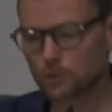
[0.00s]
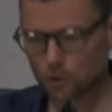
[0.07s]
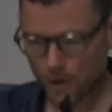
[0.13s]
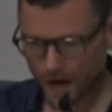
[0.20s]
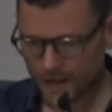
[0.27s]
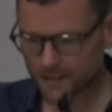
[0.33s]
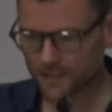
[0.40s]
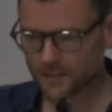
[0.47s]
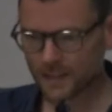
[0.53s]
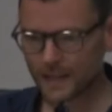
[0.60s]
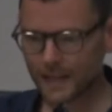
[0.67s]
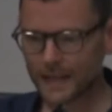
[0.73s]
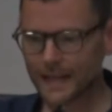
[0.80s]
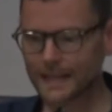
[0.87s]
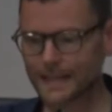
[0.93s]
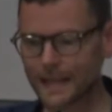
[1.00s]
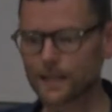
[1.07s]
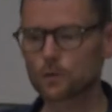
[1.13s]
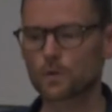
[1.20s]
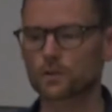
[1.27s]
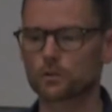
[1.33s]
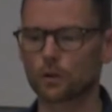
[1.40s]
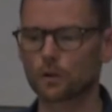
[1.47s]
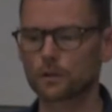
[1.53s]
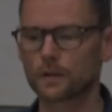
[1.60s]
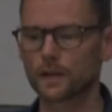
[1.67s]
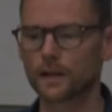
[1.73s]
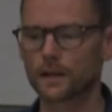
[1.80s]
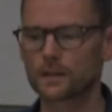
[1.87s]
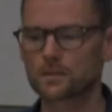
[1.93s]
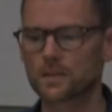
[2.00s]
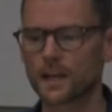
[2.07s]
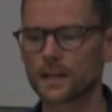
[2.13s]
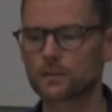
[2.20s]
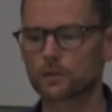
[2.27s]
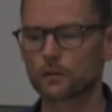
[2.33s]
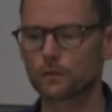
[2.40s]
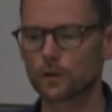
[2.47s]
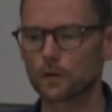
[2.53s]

crisis didn't result in a change